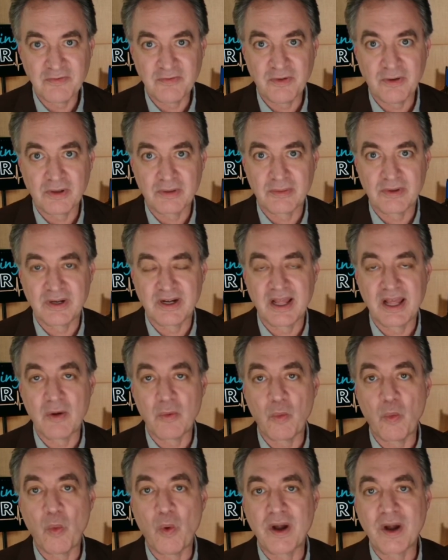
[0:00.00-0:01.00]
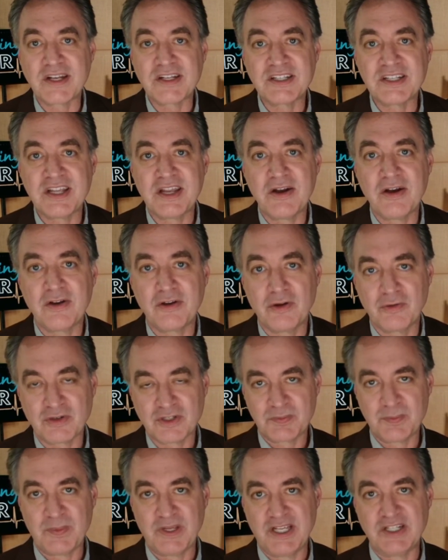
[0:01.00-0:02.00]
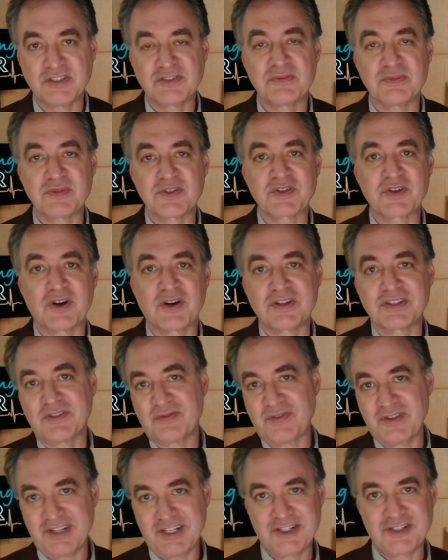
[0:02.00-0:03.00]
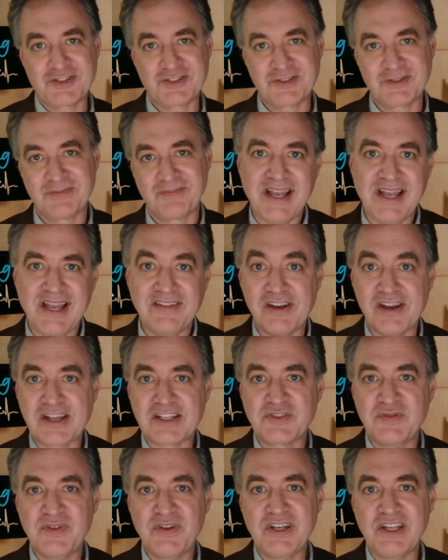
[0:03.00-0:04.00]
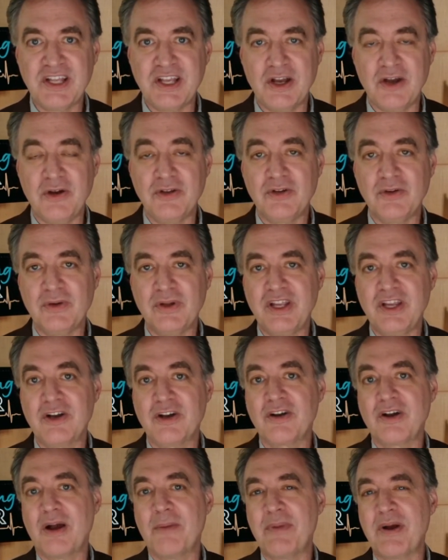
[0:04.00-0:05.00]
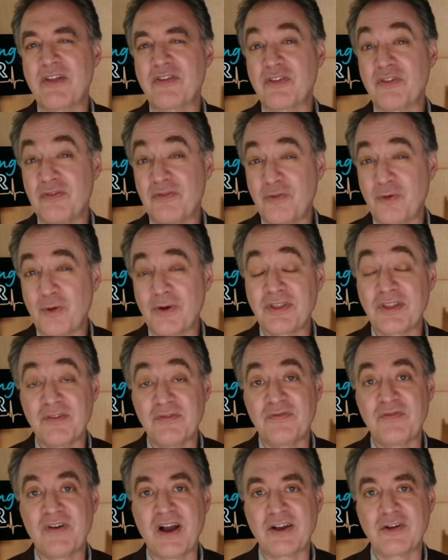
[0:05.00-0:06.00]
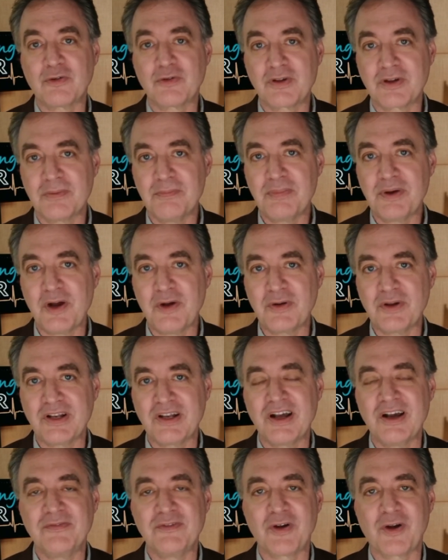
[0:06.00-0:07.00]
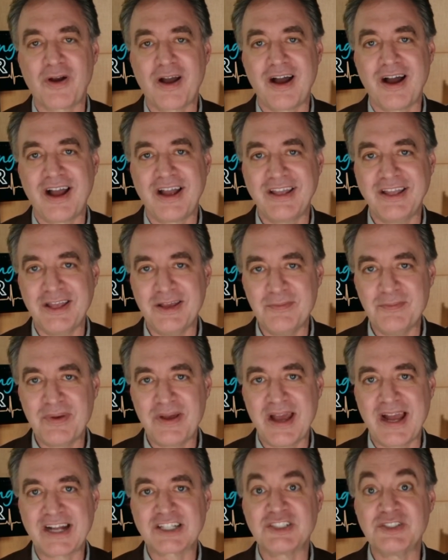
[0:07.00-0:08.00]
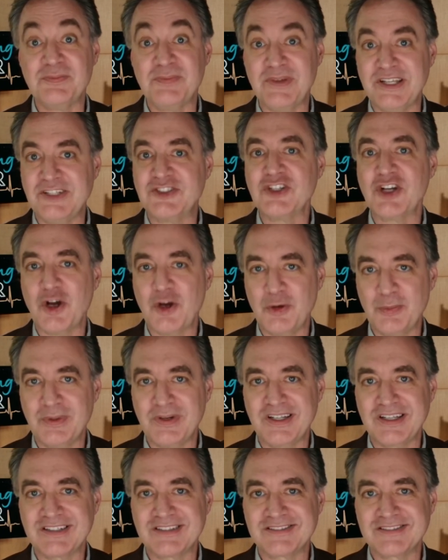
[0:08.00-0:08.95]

forward and wanting to hear your speech from start to finish. In the next video, you'll hear about the fourth and final component of your high impact speech opening.